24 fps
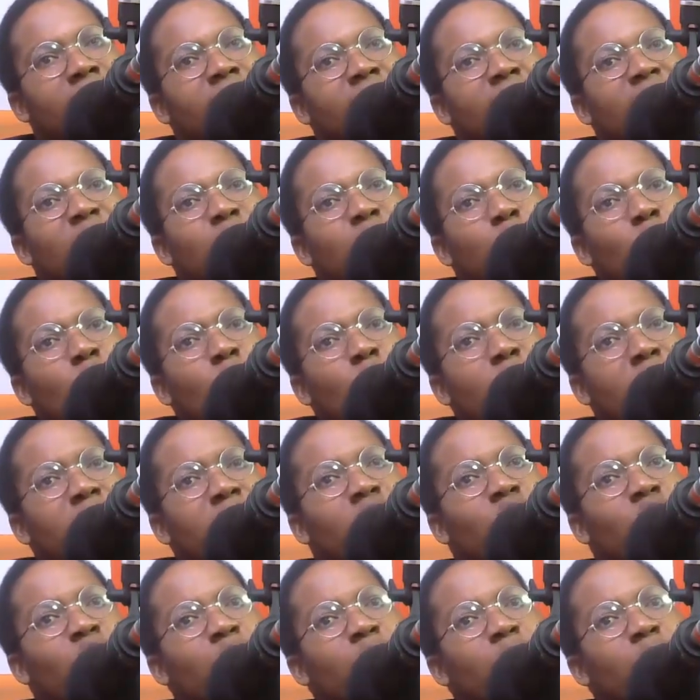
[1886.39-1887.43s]
the
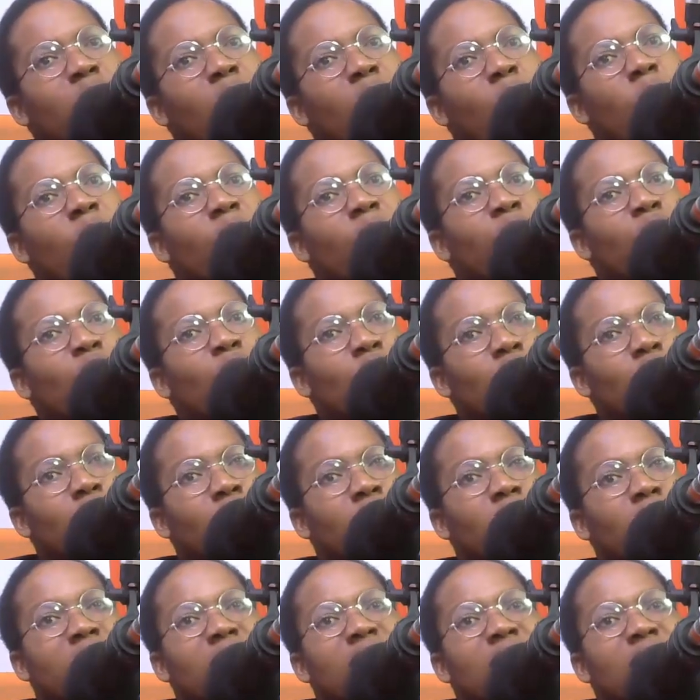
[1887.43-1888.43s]
moment obi be unfollow no